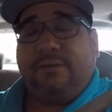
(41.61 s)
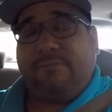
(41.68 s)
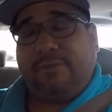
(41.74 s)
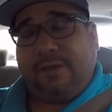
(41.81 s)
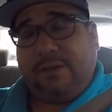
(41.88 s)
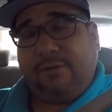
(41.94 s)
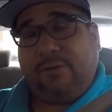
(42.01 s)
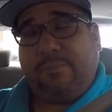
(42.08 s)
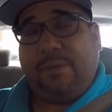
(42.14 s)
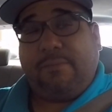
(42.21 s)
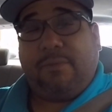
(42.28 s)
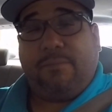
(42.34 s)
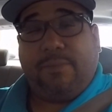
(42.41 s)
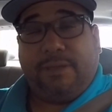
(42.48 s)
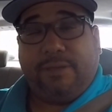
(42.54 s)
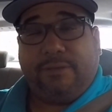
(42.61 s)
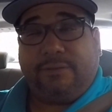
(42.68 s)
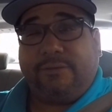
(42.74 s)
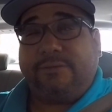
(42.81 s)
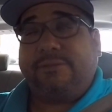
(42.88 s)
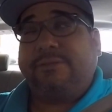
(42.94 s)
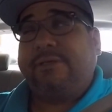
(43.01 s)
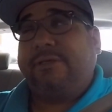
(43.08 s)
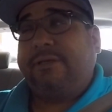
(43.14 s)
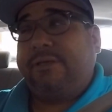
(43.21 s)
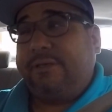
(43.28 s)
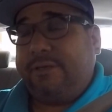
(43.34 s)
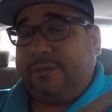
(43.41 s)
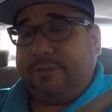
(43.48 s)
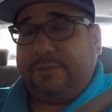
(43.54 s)
I've got to go pay my bills,
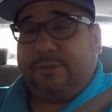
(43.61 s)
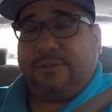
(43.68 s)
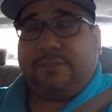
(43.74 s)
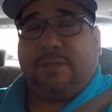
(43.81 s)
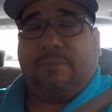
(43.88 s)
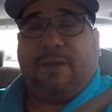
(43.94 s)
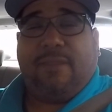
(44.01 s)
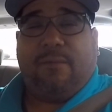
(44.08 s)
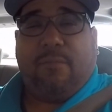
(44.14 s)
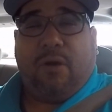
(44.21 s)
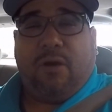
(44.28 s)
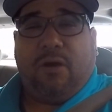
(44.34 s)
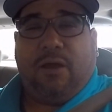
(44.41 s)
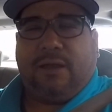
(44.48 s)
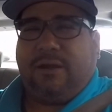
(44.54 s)
do stuff by the mall.